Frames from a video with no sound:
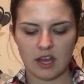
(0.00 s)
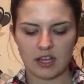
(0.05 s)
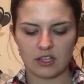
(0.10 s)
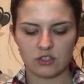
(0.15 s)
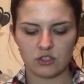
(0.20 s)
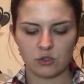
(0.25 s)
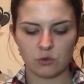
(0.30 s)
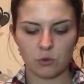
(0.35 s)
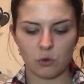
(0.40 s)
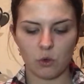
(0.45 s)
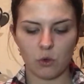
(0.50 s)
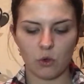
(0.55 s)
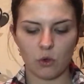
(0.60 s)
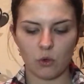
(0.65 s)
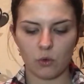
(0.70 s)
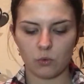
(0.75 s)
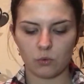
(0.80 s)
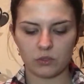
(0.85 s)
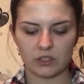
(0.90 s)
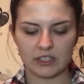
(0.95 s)
and you
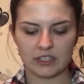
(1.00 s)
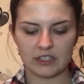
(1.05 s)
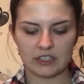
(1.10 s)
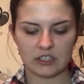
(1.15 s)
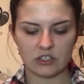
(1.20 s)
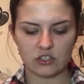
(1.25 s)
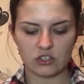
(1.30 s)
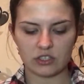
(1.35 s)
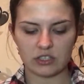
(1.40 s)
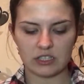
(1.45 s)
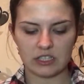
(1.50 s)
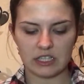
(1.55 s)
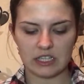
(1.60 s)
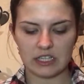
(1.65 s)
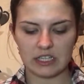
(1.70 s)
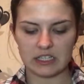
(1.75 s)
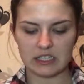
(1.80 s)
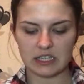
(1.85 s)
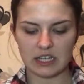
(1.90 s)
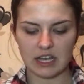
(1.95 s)
only literally
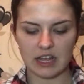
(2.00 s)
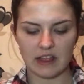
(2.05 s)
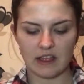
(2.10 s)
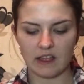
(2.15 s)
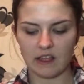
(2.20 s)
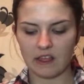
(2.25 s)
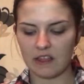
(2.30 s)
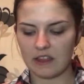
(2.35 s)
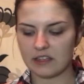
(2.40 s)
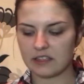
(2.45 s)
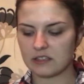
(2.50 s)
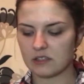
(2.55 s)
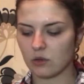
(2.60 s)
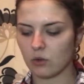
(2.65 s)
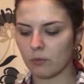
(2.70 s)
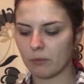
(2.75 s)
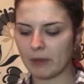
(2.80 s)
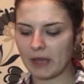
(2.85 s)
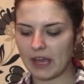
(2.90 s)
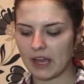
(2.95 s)
need a
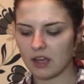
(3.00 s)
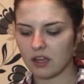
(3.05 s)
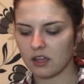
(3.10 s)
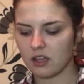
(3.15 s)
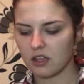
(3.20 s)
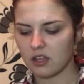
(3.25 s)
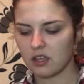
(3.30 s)
little bit